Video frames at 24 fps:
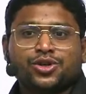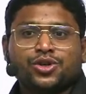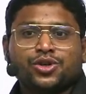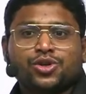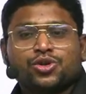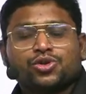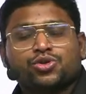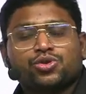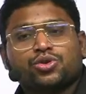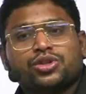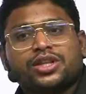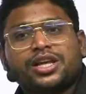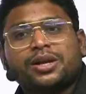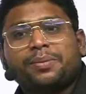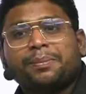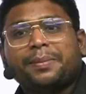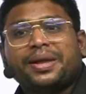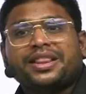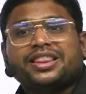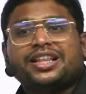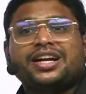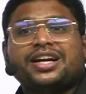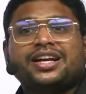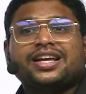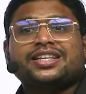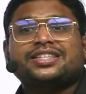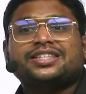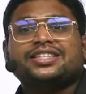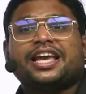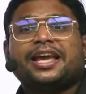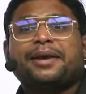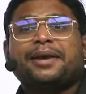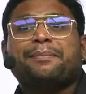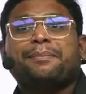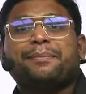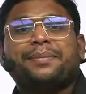So their method is
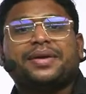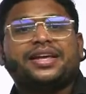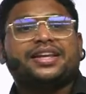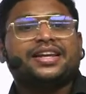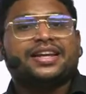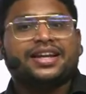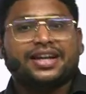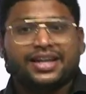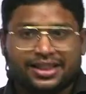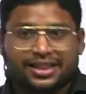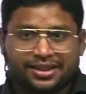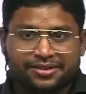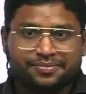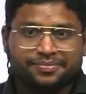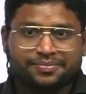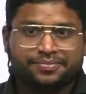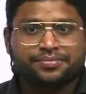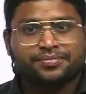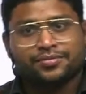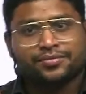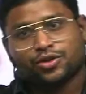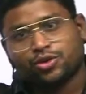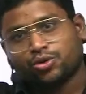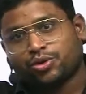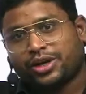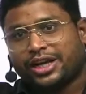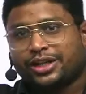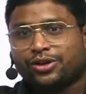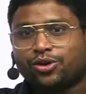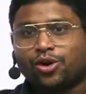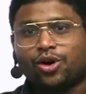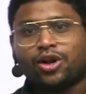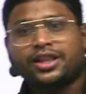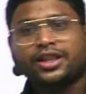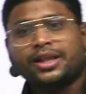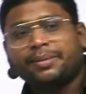empirical. You can
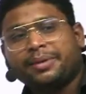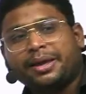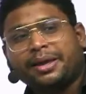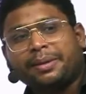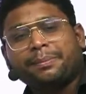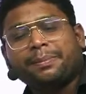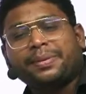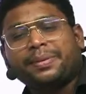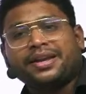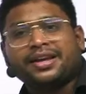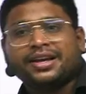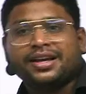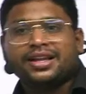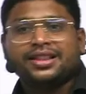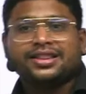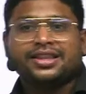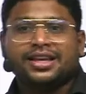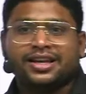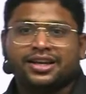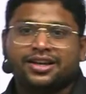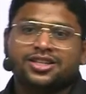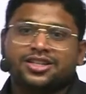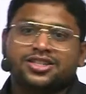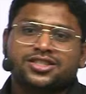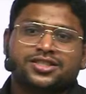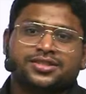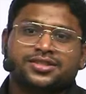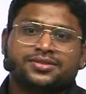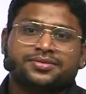call them empirical thinkers.